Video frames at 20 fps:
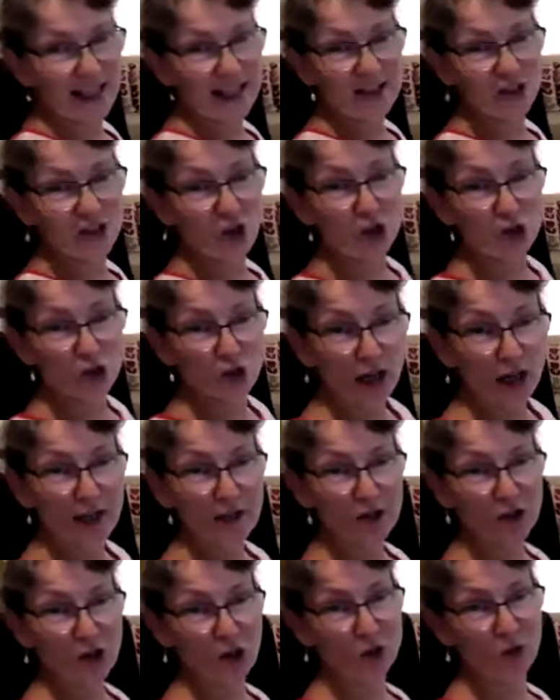let's all try
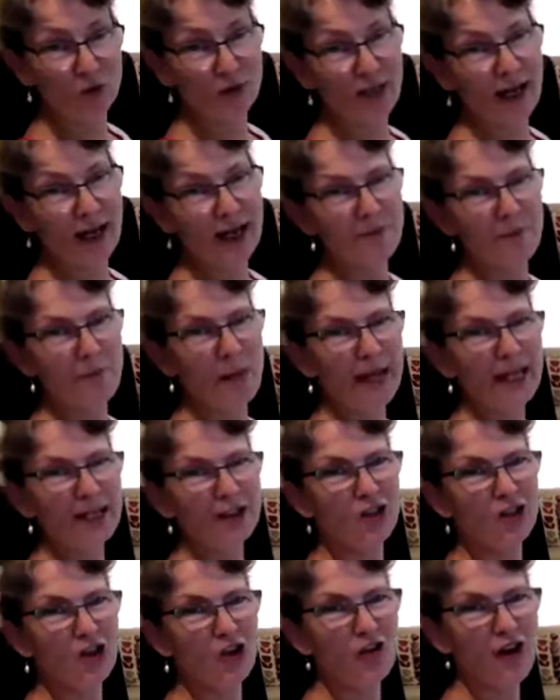and do that.
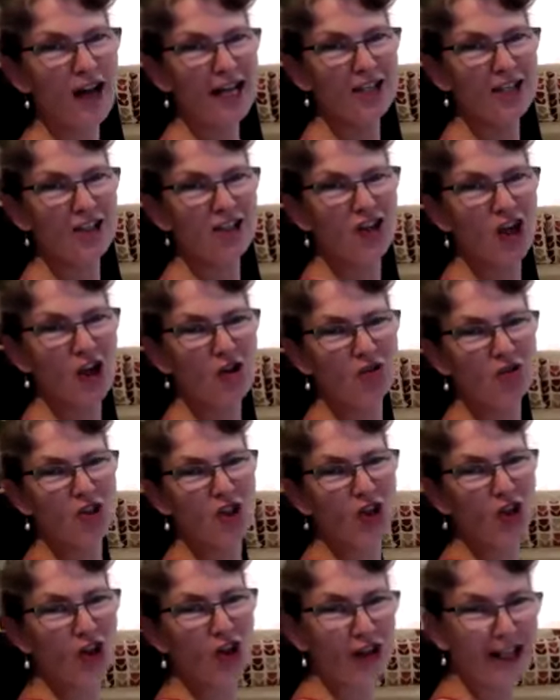Make your S no
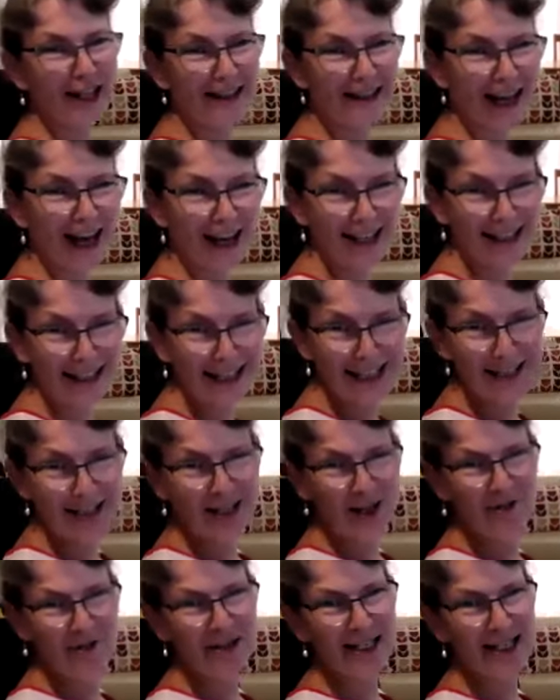taller than these
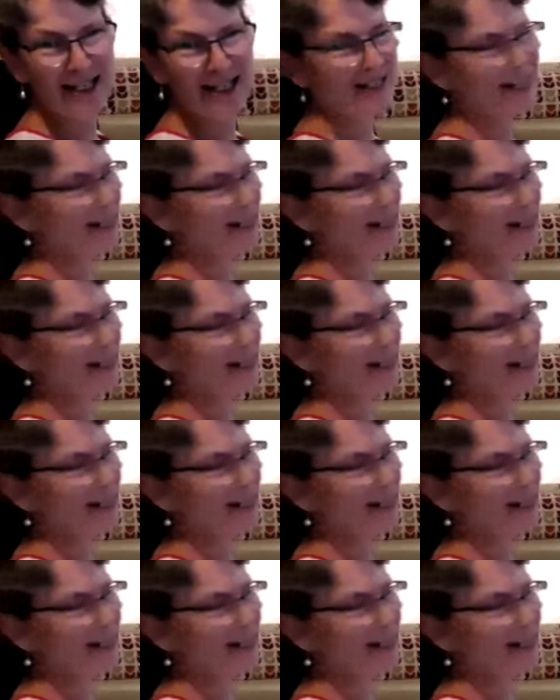lowercase